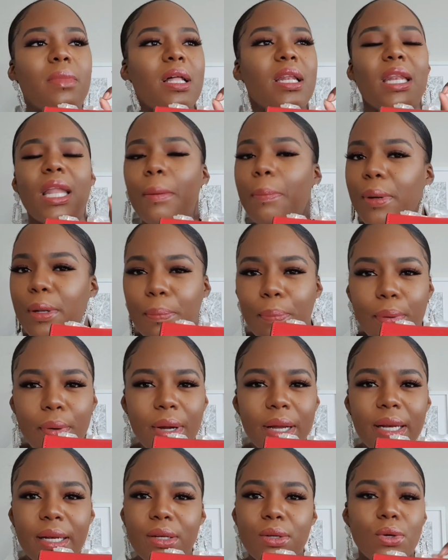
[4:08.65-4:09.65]
leopard
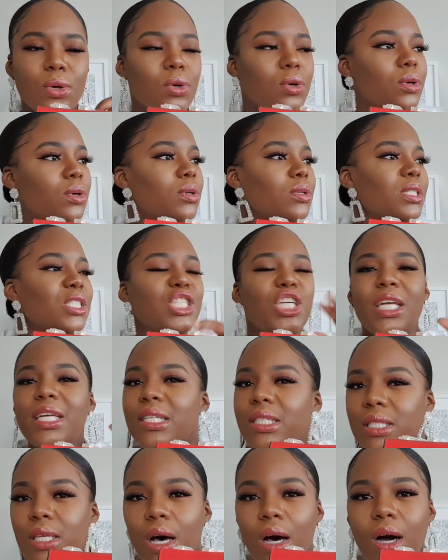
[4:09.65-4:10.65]
print or
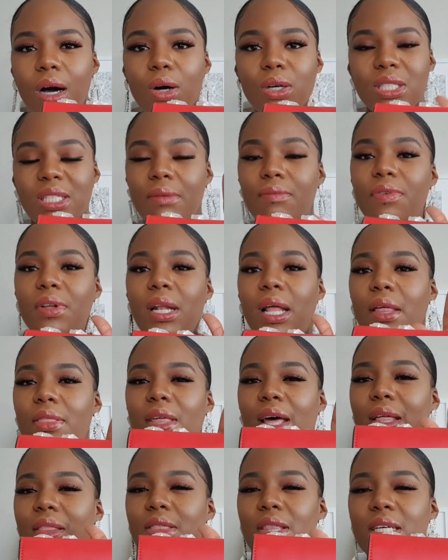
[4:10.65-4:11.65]
cheetah, something like
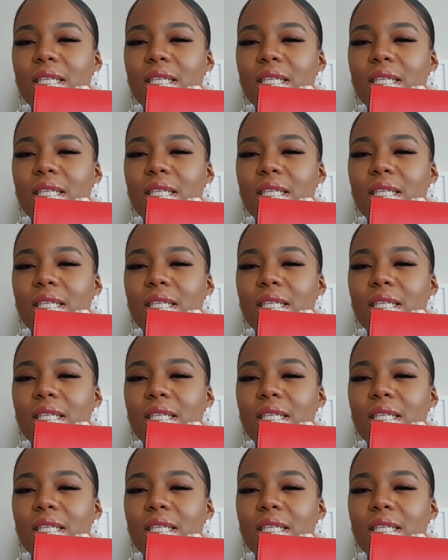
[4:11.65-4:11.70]
that.